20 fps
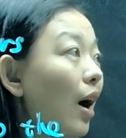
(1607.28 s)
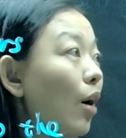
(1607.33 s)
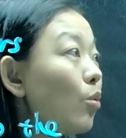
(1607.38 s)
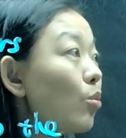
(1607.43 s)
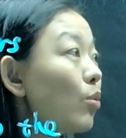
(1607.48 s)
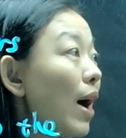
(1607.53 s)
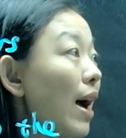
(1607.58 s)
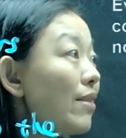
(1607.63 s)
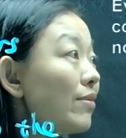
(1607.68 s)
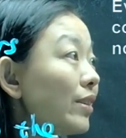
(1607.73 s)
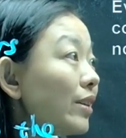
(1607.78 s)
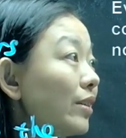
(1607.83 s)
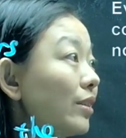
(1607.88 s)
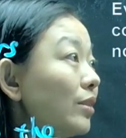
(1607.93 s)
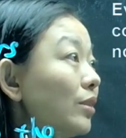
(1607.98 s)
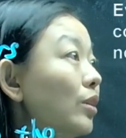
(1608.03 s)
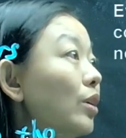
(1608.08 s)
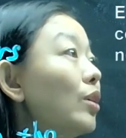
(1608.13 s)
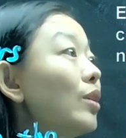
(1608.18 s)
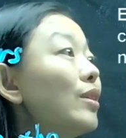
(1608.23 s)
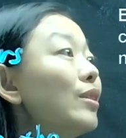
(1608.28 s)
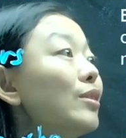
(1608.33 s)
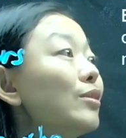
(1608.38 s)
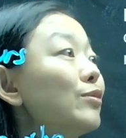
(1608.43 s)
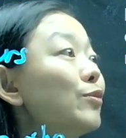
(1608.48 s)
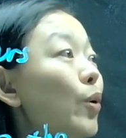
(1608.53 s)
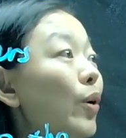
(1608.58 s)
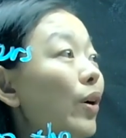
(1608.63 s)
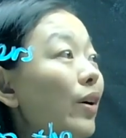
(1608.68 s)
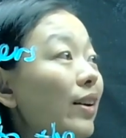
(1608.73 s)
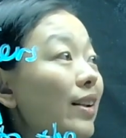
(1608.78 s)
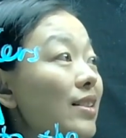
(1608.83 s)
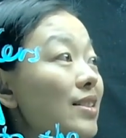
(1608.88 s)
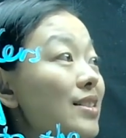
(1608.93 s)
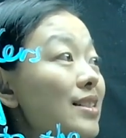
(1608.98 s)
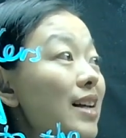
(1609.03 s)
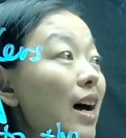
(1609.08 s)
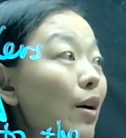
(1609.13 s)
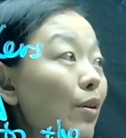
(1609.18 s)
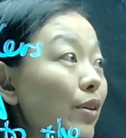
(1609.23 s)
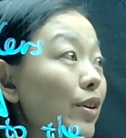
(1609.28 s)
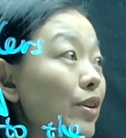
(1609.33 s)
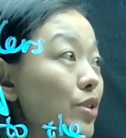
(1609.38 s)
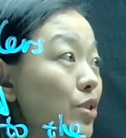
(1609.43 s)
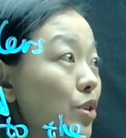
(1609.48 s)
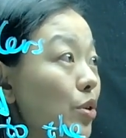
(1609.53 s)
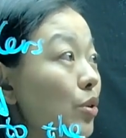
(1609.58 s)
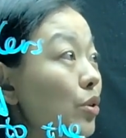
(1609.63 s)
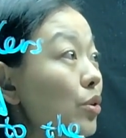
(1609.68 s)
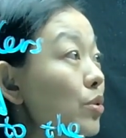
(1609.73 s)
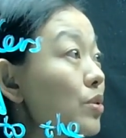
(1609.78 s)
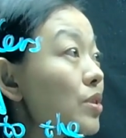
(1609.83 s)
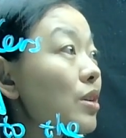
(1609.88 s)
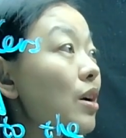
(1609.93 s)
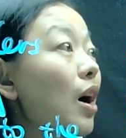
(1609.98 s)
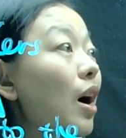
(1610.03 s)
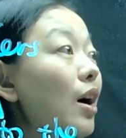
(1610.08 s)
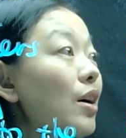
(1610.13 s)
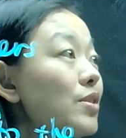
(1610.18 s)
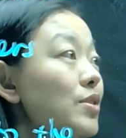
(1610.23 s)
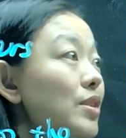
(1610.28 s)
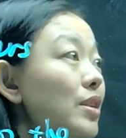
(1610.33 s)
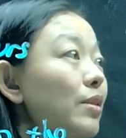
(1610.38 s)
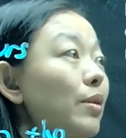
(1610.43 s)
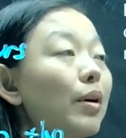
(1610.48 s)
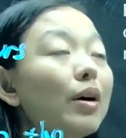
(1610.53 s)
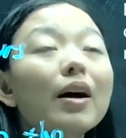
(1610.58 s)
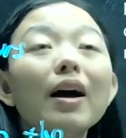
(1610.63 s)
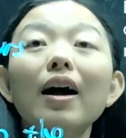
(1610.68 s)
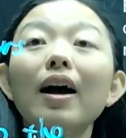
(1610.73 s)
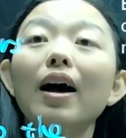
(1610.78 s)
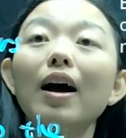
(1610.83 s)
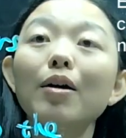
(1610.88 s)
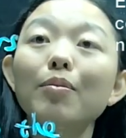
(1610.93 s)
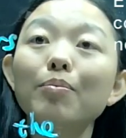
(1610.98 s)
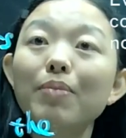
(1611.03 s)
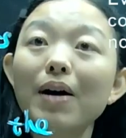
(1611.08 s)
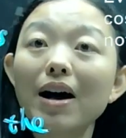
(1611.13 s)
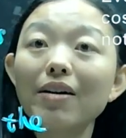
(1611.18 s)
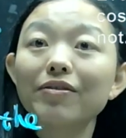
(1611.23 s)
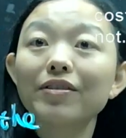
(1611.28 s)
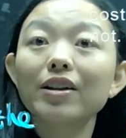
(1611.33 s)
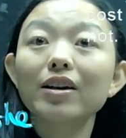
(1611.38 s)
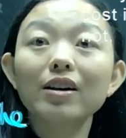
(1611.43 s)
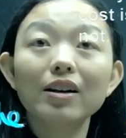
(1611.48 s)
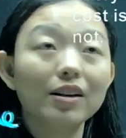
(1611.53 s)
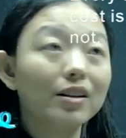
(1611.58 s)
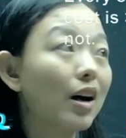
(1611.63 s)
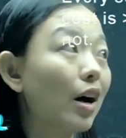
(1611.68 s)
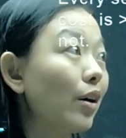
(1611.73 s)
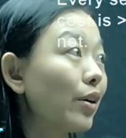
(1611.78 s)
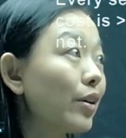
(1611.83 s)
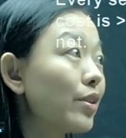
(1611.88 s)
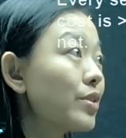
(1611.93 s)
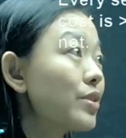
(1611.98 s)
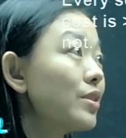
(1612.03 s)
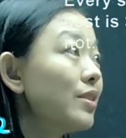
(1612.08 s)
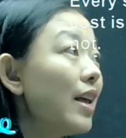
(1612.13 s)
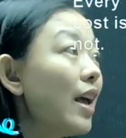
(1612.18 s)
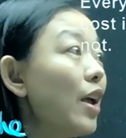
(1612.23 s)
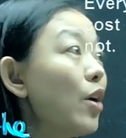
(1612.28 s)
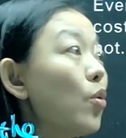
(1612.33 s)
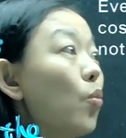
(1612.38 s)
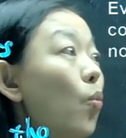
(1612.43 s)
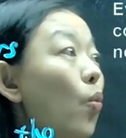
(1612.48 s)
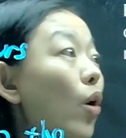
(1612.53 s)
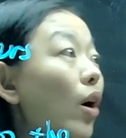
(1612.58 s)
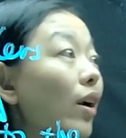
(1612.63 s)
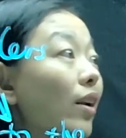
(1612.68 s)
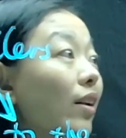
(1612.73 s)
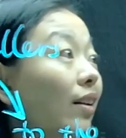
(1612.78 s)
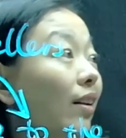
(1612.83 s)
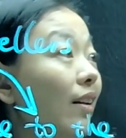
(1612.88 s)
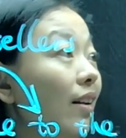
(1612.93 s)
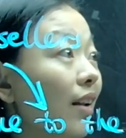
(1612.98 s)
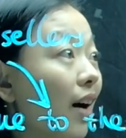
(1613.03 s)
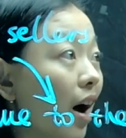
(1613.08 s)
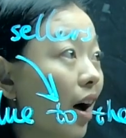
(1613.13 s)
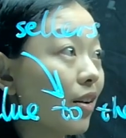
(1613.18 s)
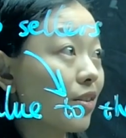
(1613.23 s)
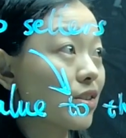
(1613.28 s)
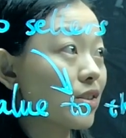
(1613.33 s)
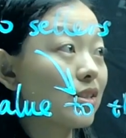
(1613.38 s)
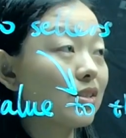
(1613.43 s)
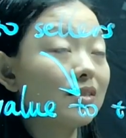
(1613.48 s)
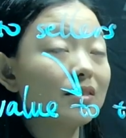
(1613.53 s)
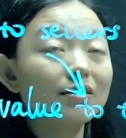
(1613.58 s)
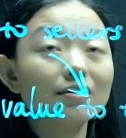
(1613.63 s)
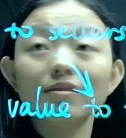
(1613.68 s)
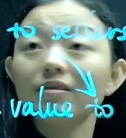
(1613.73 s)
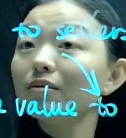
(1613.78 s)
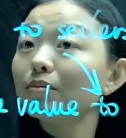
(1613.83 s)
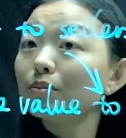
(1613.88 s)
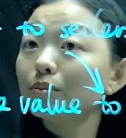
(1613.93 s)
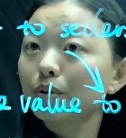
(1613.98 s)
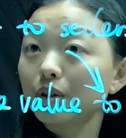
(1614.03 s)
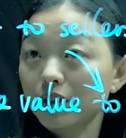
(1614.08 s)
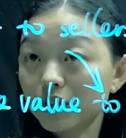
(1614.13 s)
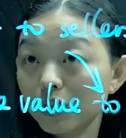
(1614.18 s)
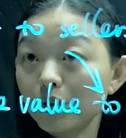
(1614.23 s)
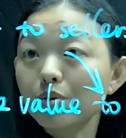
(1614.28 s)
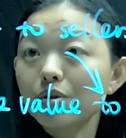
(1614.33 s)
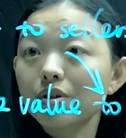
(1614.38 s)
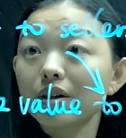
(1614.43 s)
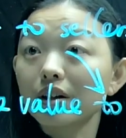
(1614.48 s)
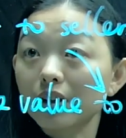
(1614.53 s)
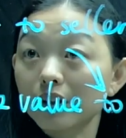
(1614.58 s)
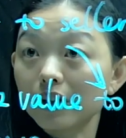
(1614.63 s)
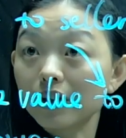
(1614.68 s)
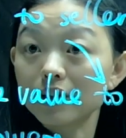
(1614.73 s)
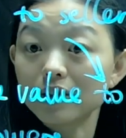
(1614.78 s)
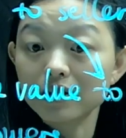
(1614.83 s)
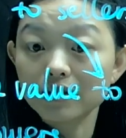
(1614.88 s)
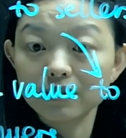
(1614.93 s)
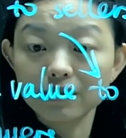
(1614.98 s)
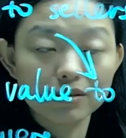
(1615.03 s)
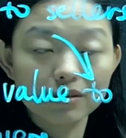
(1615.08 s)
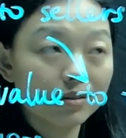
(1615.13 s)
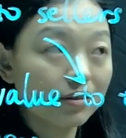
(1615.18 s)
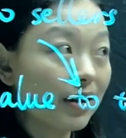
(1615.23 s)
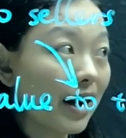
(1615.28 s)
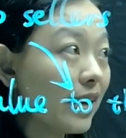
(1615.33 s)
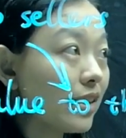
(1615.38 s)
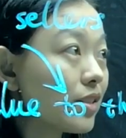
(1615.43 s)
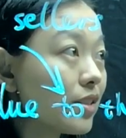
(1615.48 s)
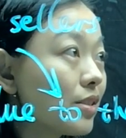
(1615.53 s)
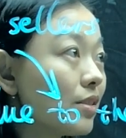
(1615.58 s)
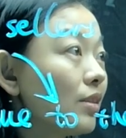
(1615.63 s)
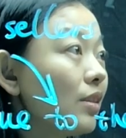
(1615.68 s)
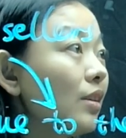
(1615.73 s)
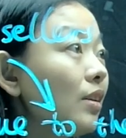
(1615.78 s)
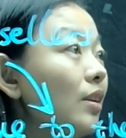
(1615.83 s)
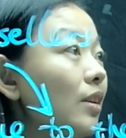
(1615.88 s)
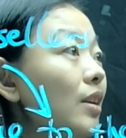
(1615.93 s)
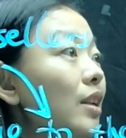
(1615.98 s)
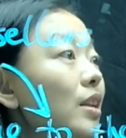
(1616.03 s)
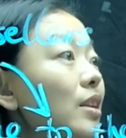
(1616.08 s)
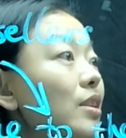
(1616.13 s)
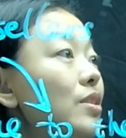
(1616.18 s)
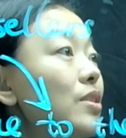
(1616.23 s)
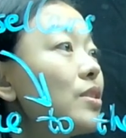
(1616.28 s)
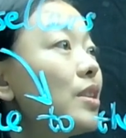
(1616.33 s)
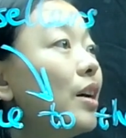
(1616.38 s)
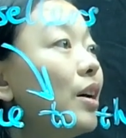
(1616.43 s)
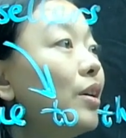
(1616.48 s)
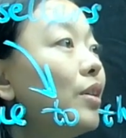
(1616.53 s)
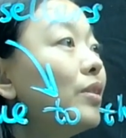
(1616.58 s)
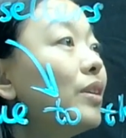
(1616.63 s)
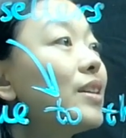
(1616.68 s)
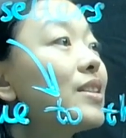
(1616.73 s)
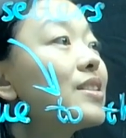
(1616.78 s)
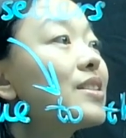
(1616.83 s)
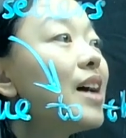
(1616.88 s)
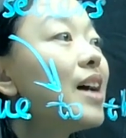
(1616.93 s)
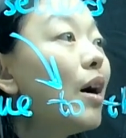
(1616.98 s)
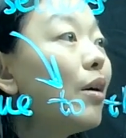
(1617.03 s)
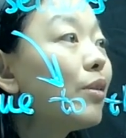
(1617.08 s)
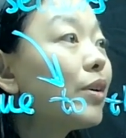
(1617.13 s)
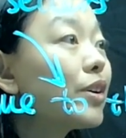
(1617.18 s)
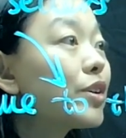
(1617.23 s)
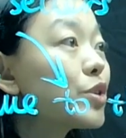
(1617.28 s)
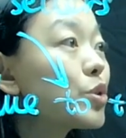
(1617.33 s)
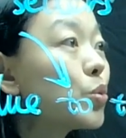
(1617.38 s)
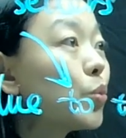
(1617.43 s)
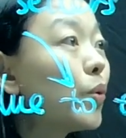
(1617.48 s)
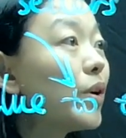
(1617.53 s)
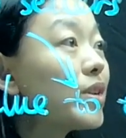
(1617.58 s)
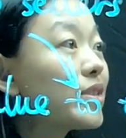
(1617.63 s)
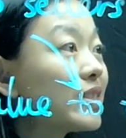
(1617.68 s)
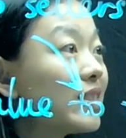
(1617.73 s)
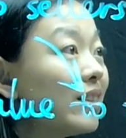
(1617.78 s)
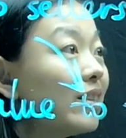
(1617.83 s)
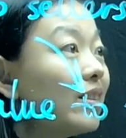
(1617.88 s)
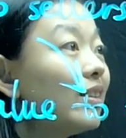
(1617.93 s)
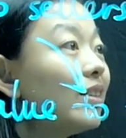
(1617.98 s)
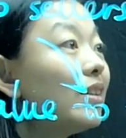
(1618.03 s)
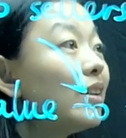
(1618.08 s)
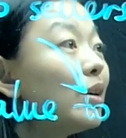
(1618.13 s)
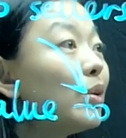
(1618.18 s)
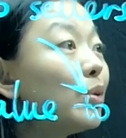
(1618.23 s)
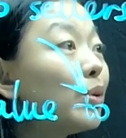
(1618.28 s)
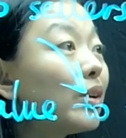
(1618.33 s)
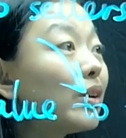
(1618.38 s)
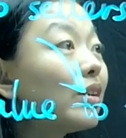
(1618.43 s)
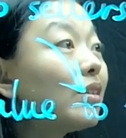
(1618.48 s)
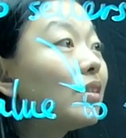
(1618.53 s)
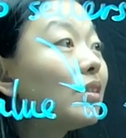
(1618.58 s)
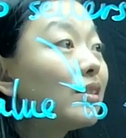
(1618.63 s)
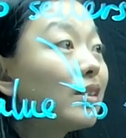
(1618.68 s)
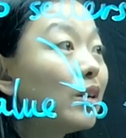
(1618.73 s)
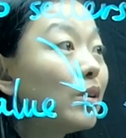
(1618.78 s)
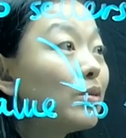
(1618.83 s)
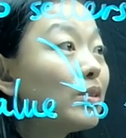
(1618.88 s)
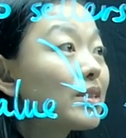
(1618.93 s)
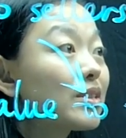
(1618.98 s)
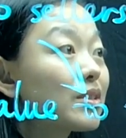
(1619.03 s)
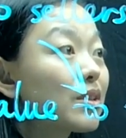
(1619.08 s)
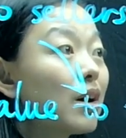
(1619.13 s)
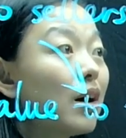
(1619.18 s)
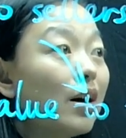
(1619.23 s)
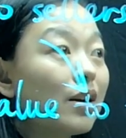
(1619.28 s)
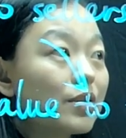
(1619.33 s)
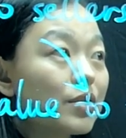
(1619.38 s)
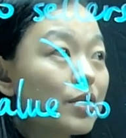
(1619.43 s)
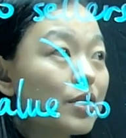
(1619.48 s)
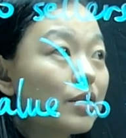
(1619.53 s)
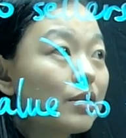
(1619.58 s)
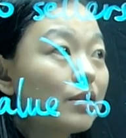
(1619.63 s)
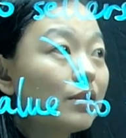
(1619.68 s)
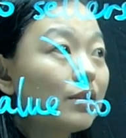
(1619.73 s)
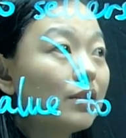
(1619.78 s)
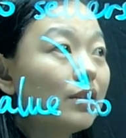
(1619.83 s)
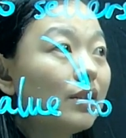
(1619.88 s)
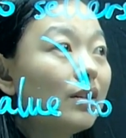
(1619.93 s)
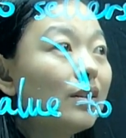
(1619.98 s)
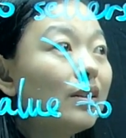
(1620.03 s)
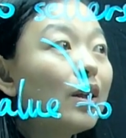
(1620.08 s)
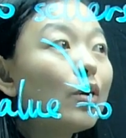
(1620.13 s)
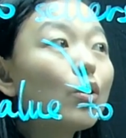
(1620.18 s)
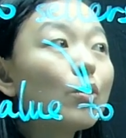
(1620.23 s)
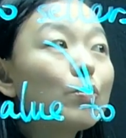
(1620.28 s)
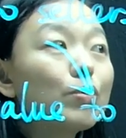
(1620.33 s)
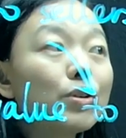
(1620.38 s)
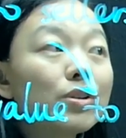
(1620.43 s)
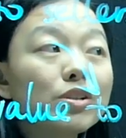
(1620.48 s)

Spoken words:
However, for the sellers whose cost above $30, they will not produce the good, right? So the sellers with the lowest cost, they will